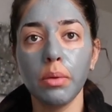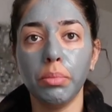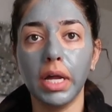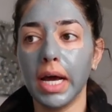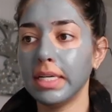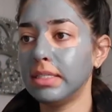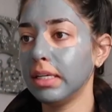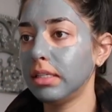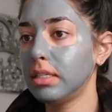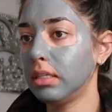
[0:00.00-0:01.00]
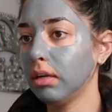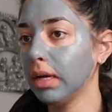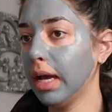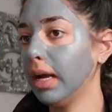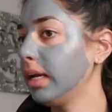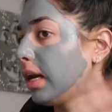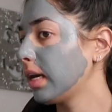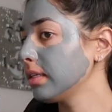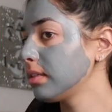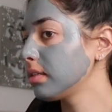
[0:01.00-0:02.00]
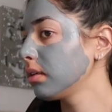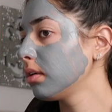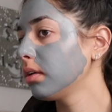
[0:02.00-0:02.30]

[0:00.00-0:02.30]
but I did still get a nice